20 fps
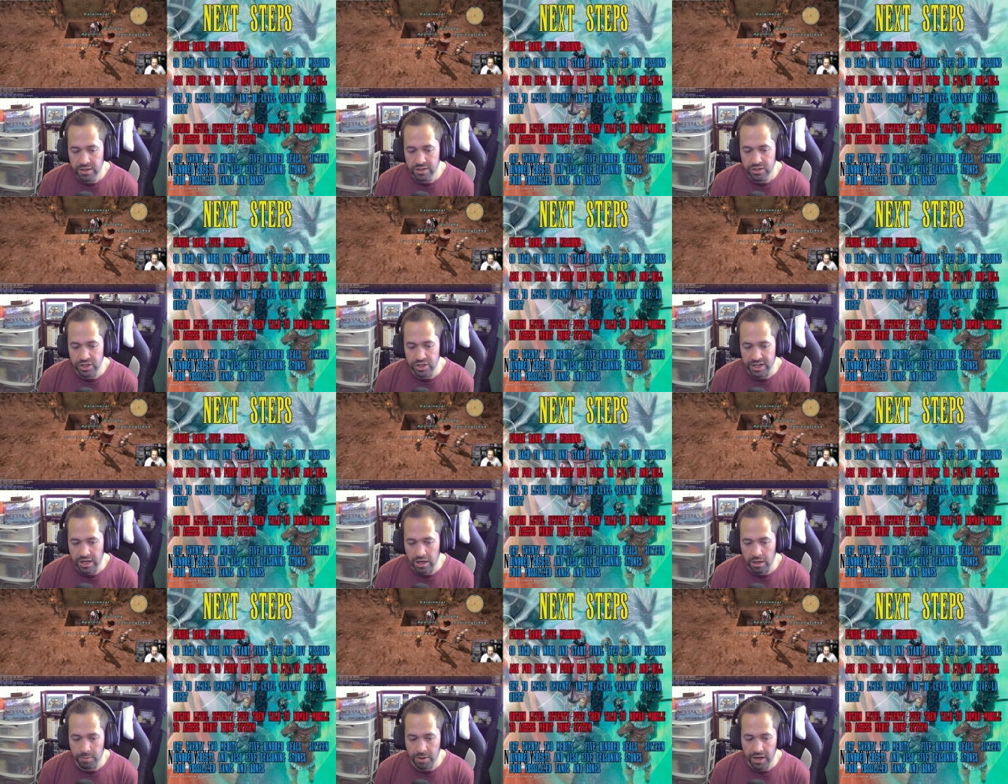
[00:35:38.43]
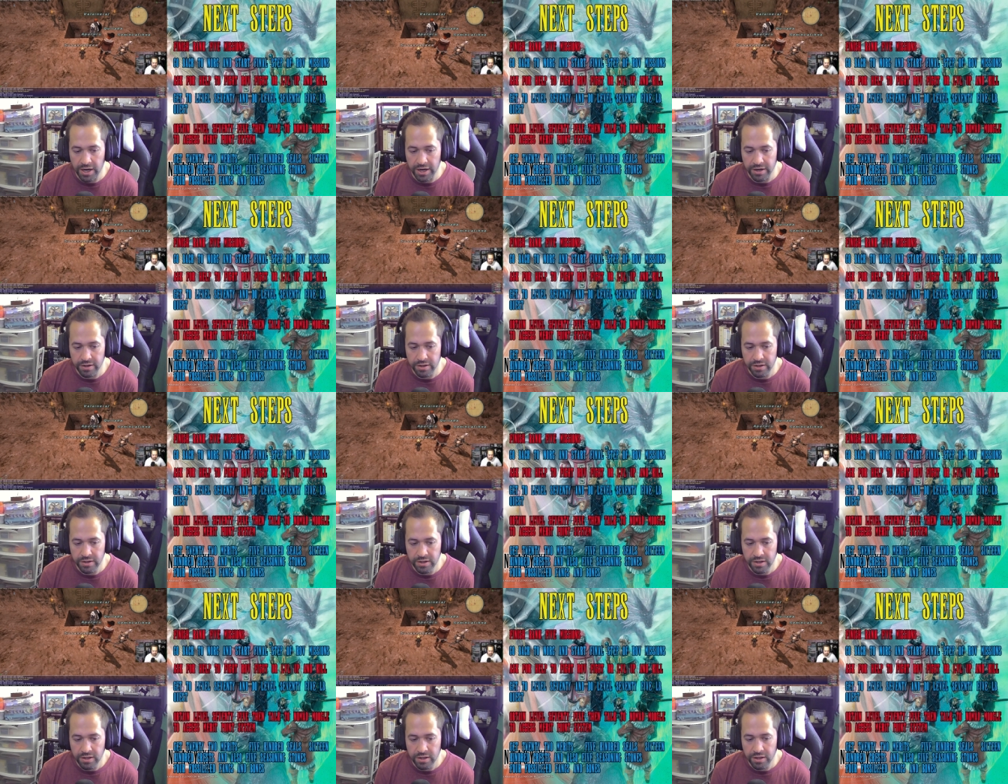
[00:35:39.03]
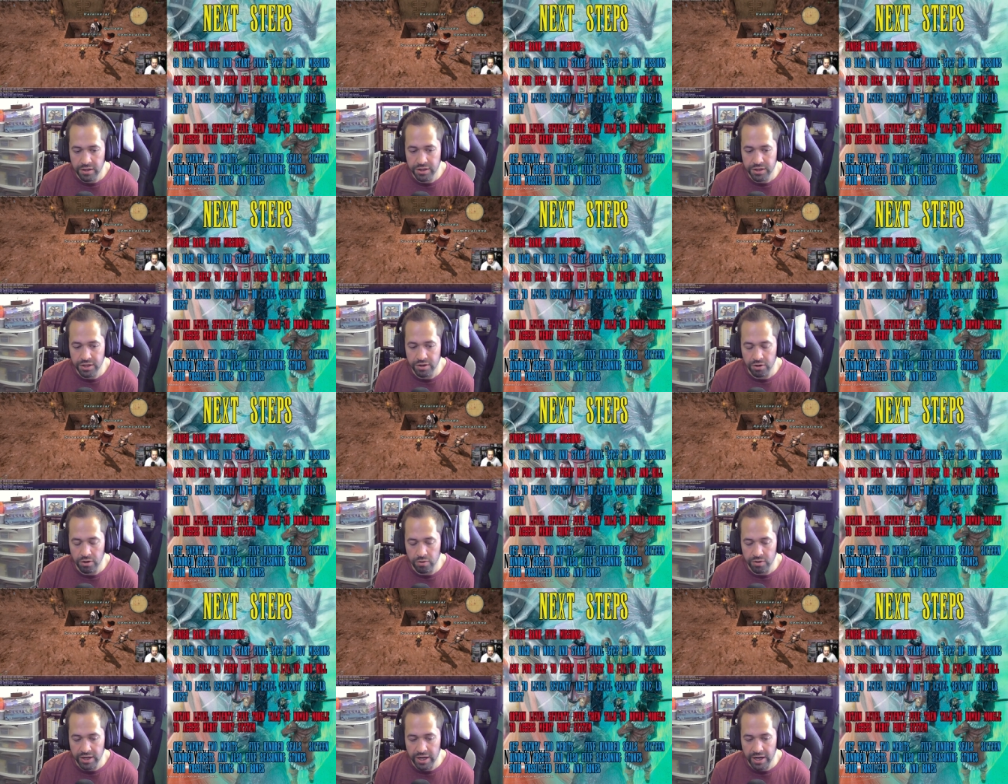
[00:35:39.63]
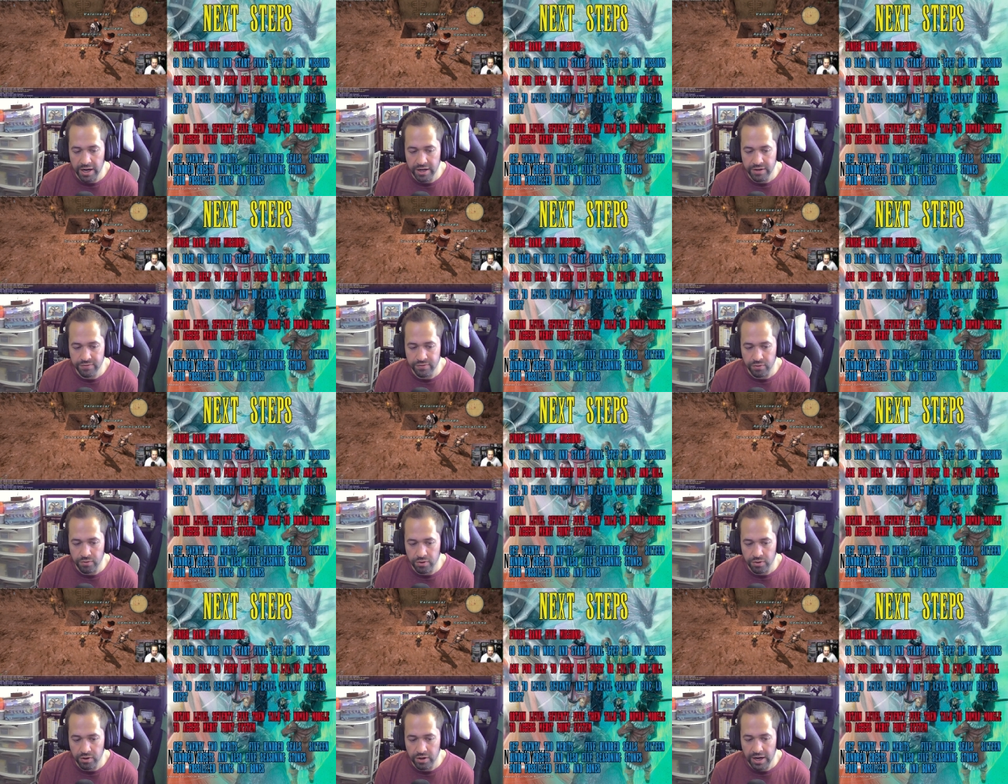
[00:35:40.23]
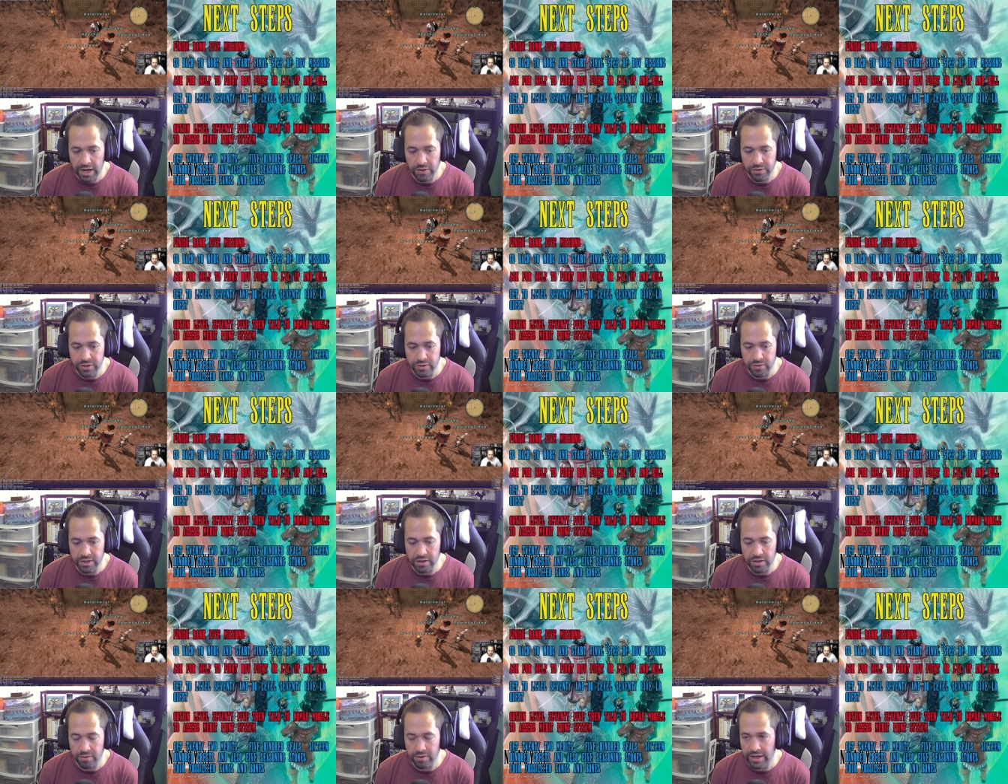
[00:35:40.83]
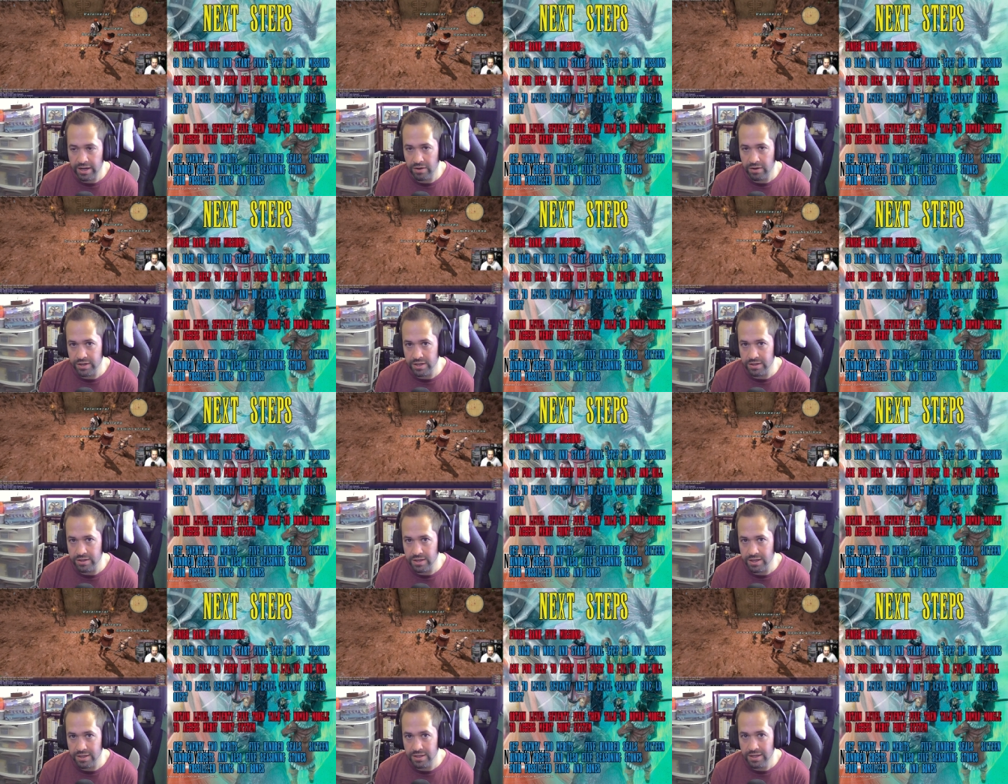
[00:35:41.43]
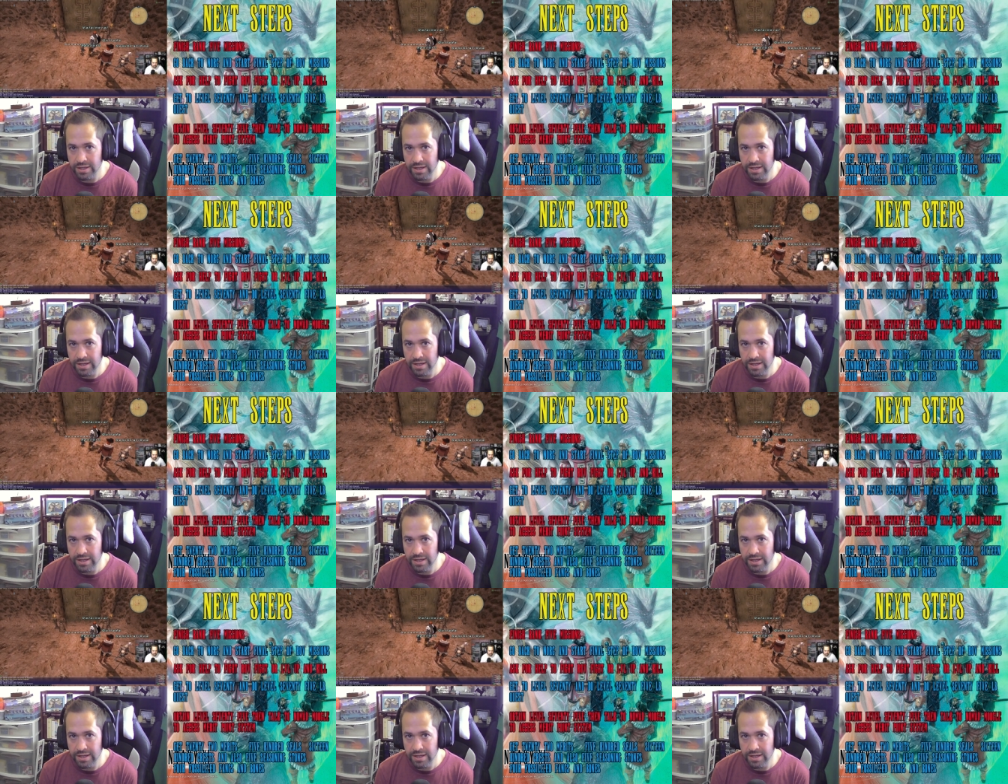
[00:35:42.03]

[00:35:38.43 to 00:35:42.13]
Check out my thorough guide for how to get around and